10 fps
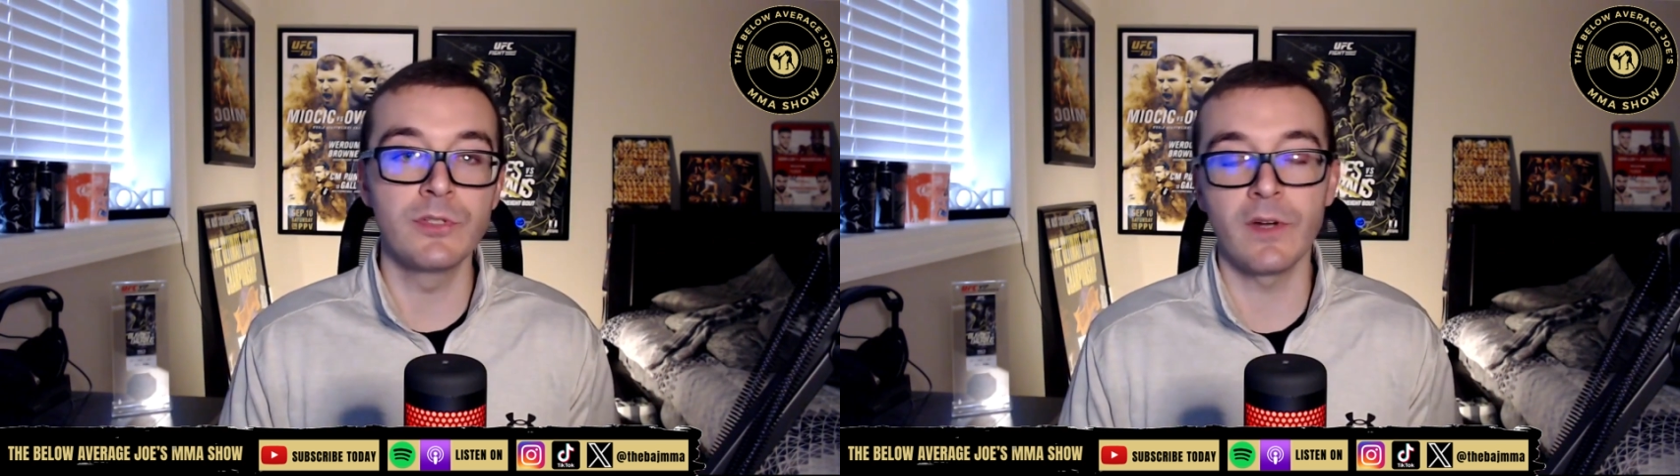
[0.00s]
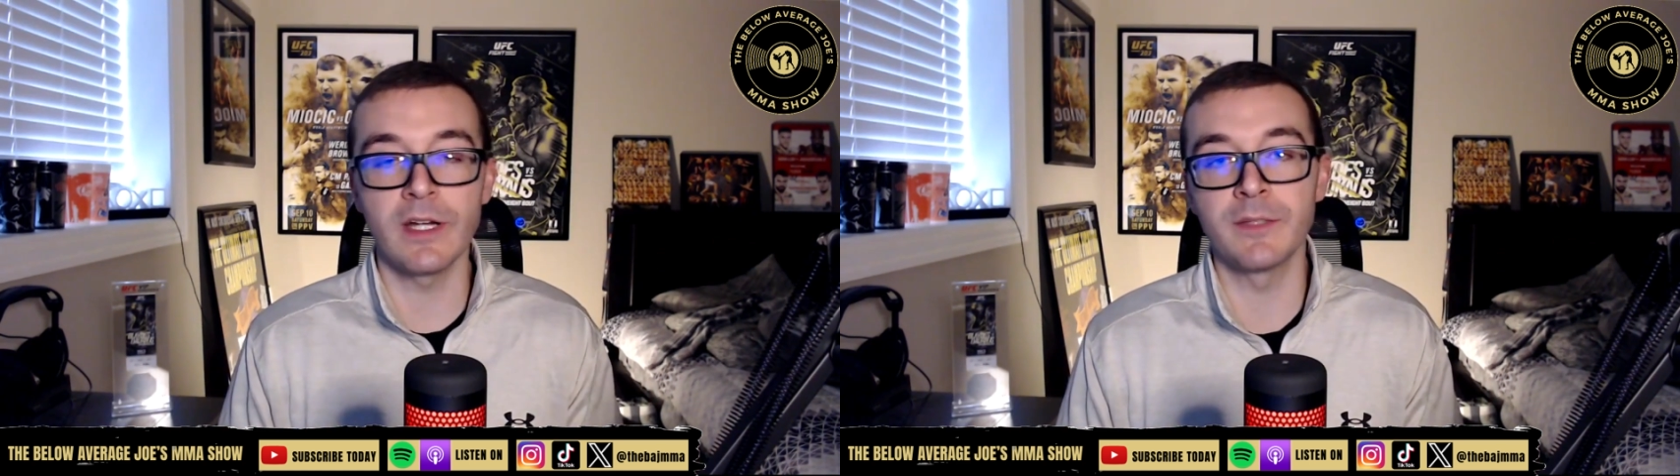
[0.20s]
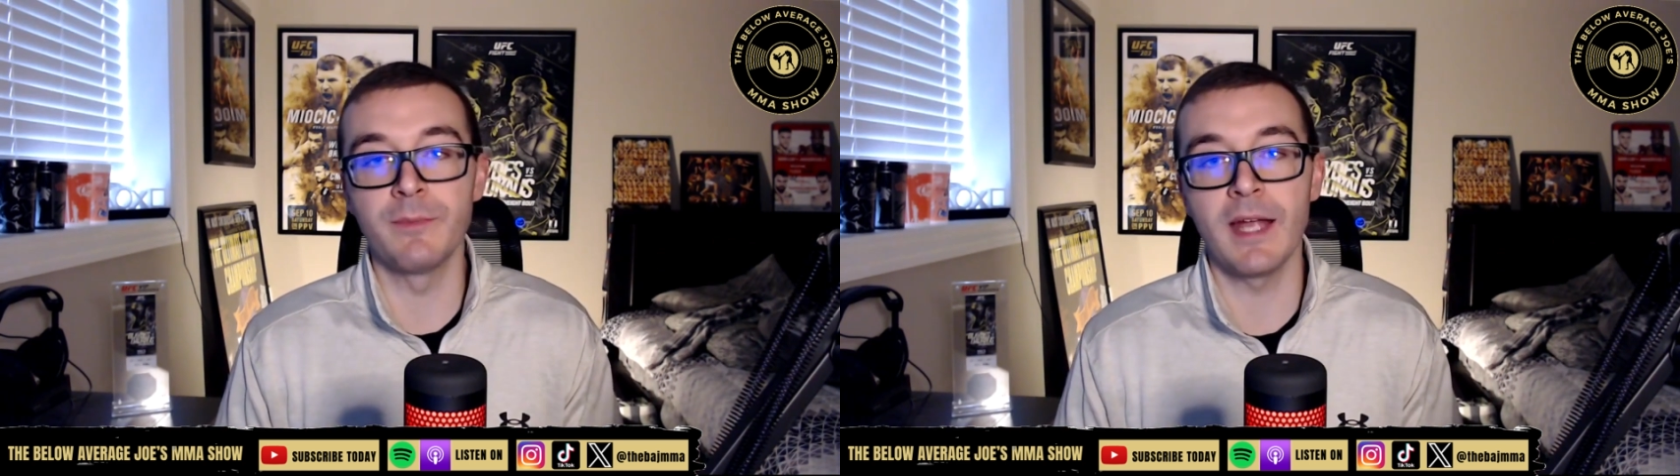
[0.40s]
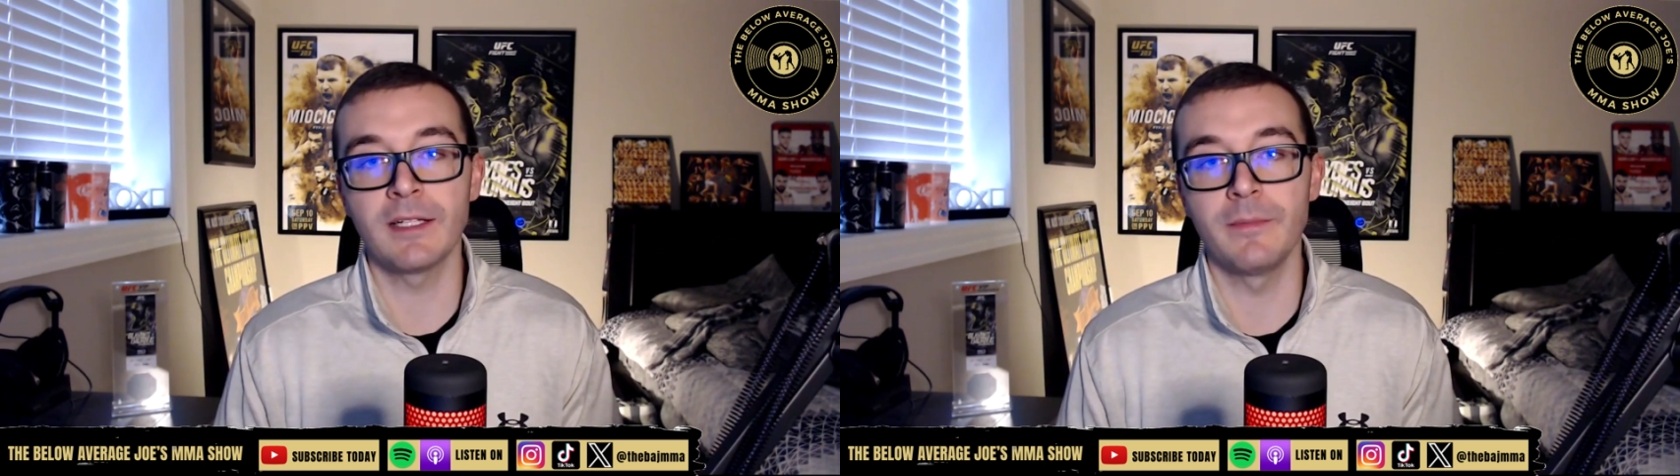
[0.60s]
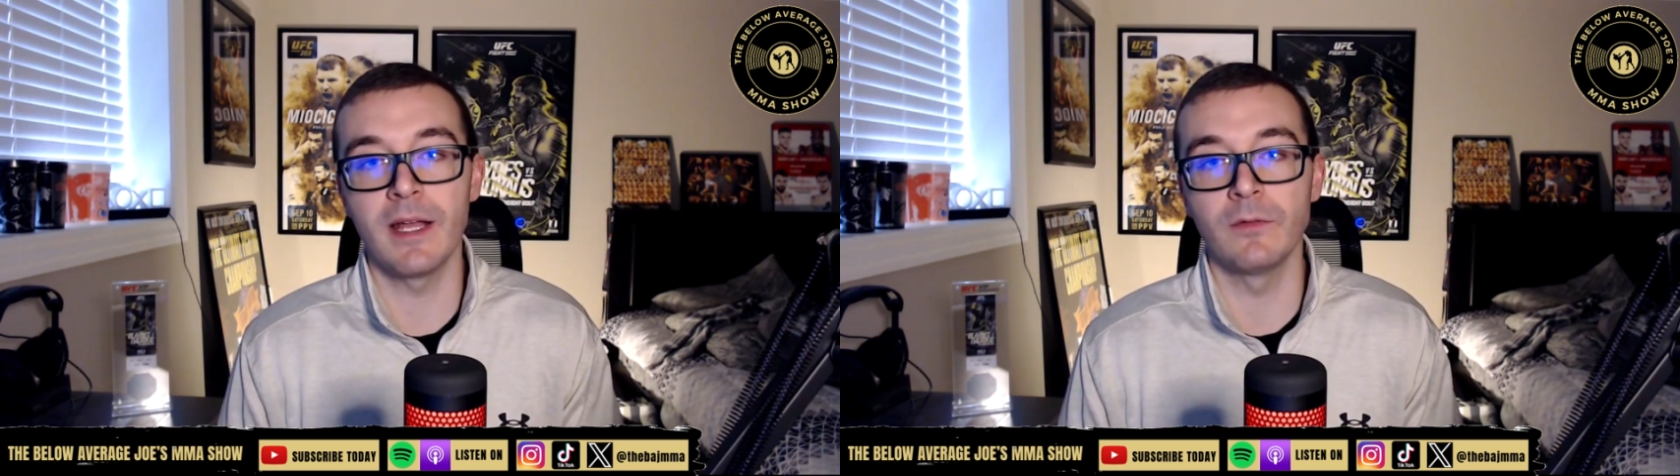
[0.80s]
fights
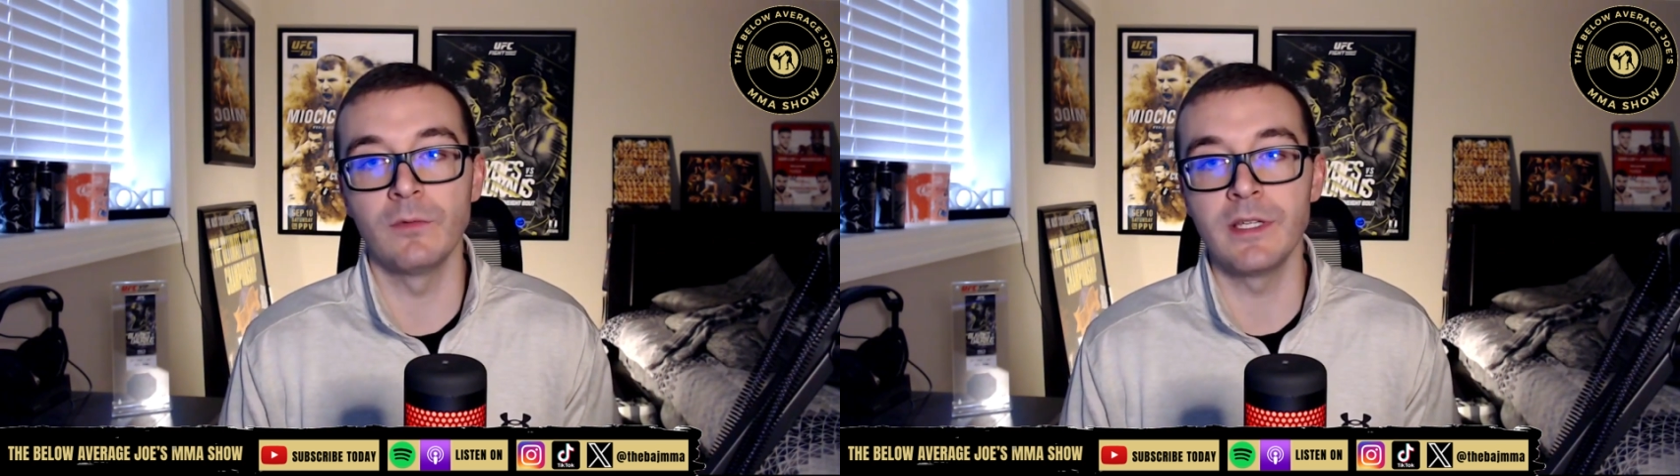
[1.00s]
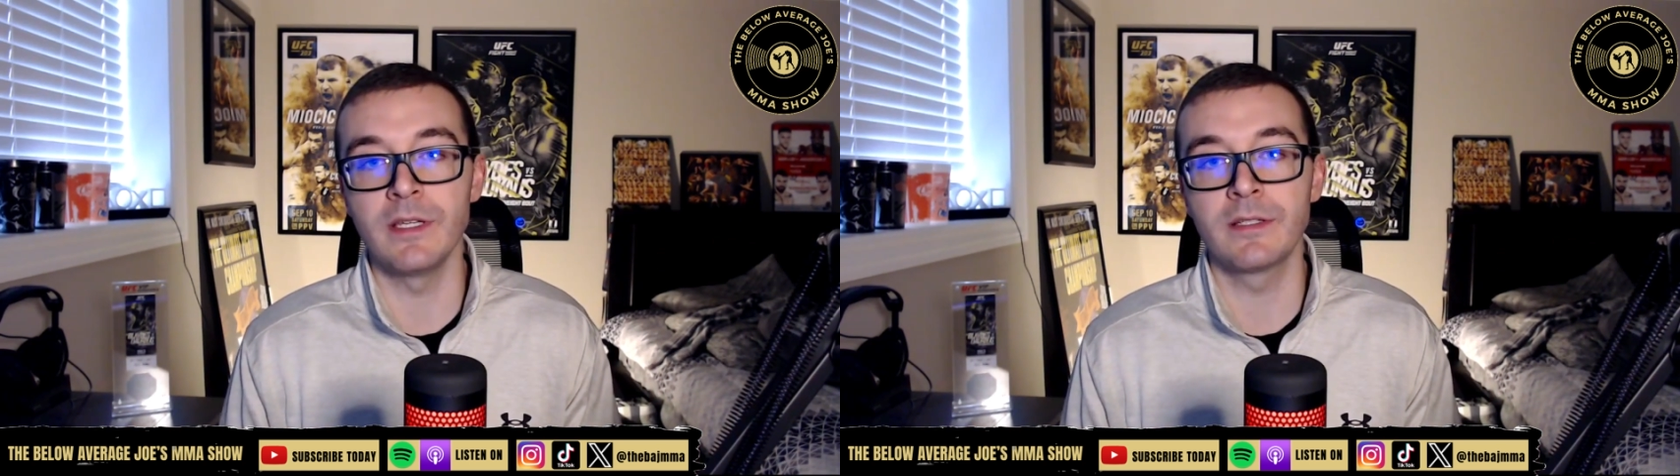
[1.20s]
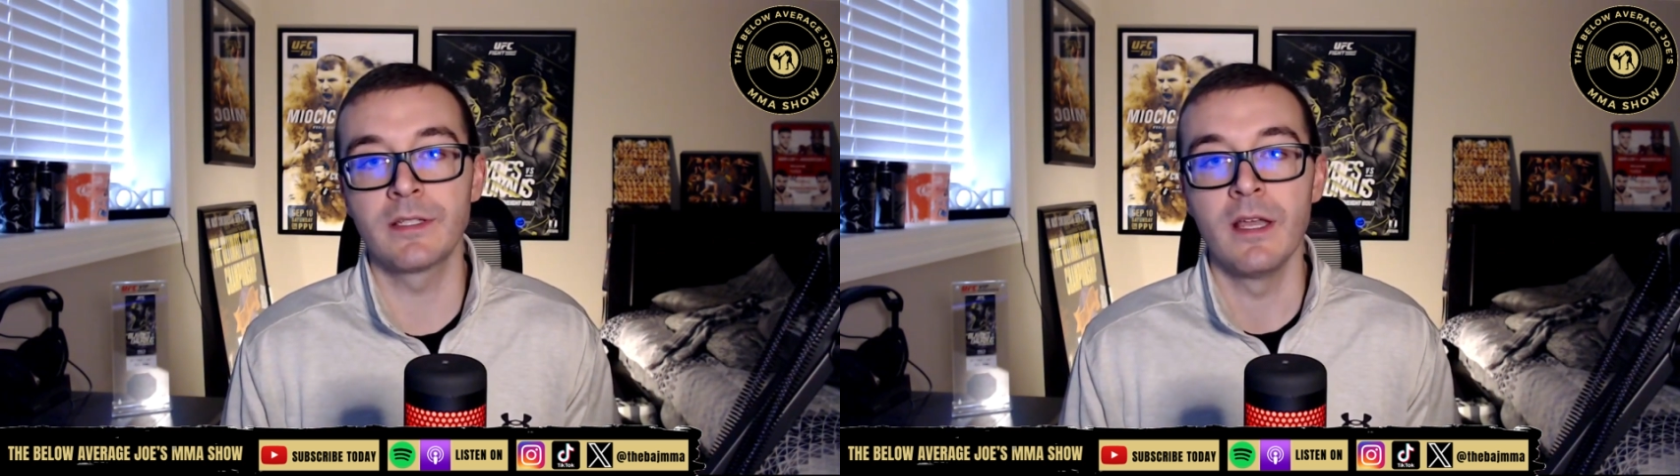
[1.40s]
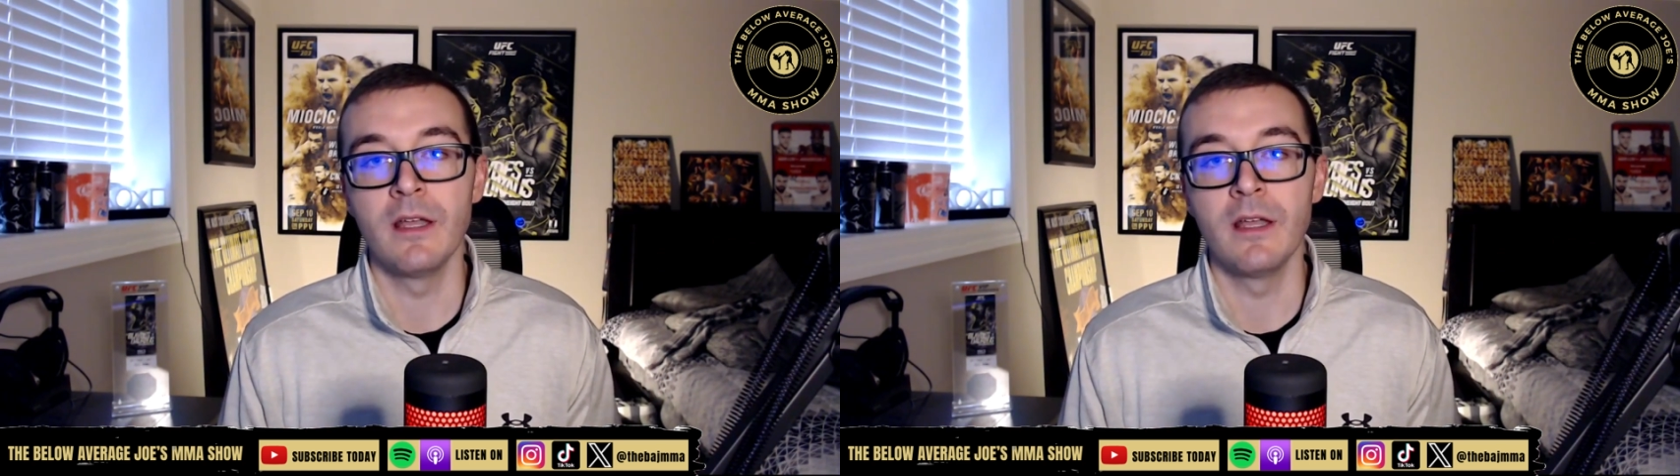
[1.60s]
back-to-back weeks